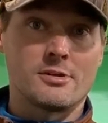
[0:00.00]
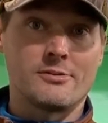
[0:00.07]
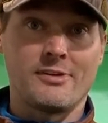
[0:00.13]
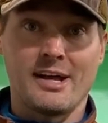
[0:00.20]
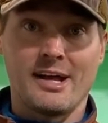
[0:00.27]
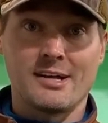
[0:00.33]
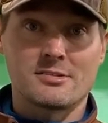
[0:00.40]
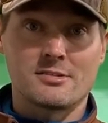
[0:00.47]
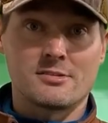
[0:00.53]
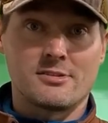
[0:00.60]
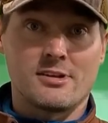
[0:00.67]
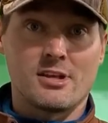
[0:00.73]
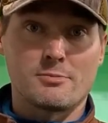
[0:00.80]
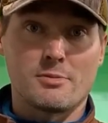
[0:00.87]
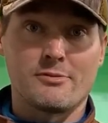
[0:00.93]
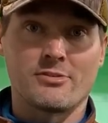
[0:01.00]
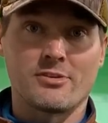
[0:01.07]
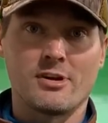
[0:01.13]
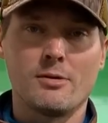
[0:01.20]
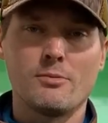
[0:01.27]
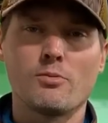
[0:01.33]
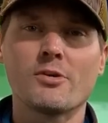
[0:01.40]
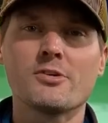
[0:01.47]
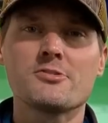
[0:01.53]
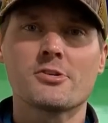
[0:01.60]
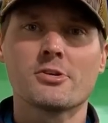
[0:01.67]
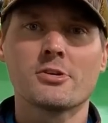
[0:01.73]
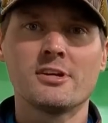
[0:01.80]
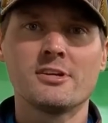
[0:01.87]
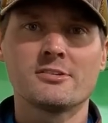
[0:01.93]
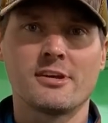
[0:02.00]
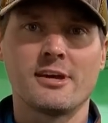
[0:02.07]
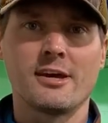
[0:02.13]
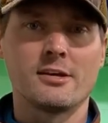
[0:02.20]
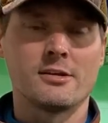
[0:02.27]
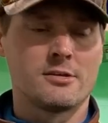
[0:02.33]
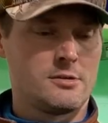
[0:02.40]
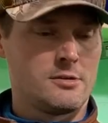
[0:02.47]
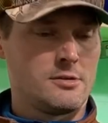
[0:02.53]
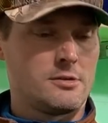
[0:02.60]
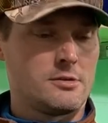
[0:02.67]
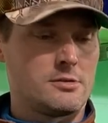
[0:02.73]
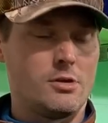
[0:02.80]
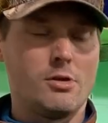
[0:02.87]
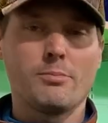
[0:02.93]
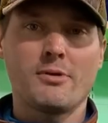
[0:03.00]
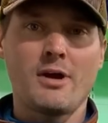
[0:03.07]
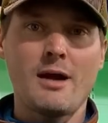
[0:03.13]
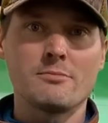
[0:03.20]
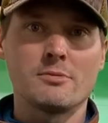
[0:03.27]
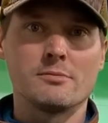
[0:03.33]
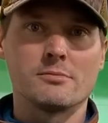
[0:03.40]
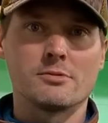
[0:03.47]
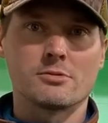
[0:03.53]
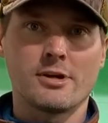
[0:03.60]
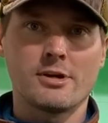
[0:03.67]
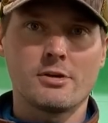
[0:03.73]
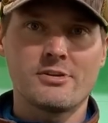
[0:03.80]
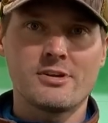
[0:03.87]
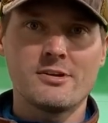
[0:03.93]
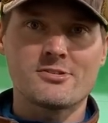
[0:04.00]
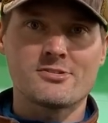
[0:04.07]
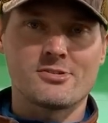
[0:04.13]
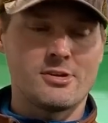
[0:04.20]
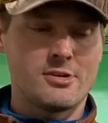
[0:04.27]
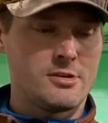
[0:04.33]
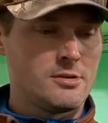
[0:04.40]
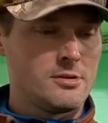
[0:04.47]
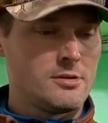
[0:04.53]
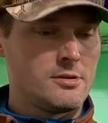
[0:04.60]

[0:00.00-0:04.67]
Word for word: If I ask the salesman for help, where's your grease at? No problem. Right over here, sir.